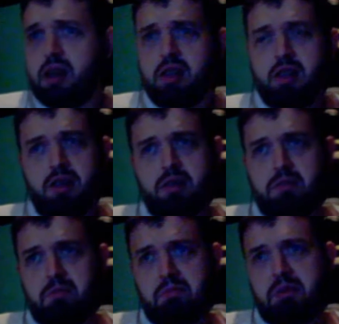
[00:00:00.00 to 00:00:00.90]
to
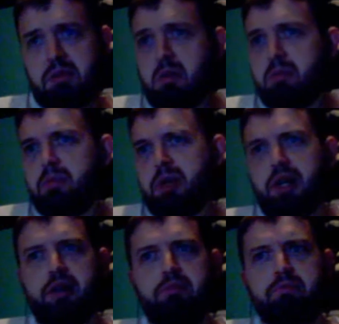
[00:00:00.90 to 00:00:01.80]
some
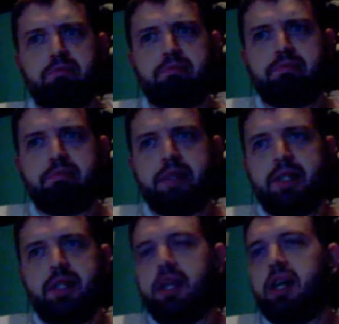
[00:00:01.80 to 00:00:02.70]
girl,
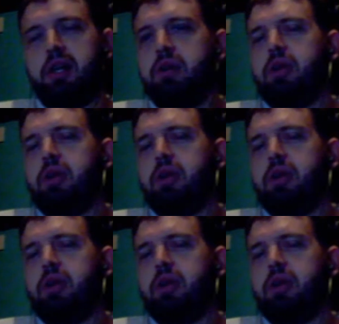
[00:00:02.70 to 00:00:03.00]
you